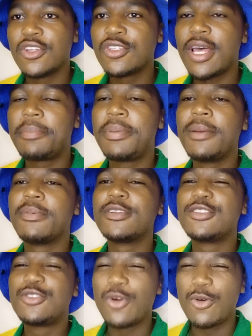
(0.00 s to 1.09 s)
so that people
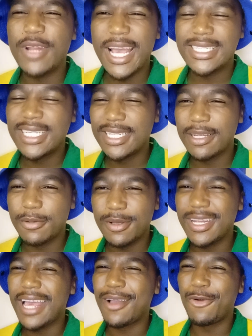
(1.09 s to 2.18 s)
don't actually...
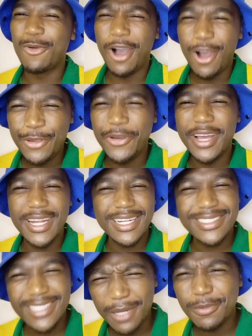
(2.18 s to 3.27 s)
Like, how are you going to
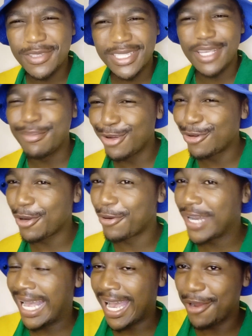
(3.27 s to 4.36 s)
double team Luka
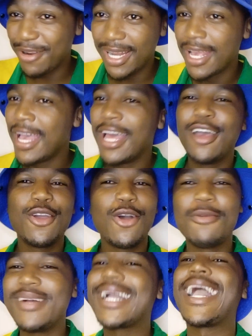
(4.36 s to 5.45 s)
with Kyrie?
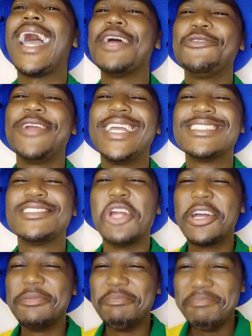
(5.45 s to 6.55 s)
Oh, Kyrie is
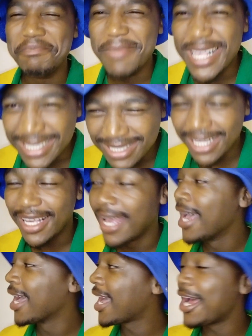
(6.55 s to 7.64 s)
not missing.
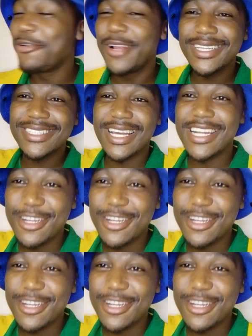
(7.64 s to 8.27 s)
Kyrie is going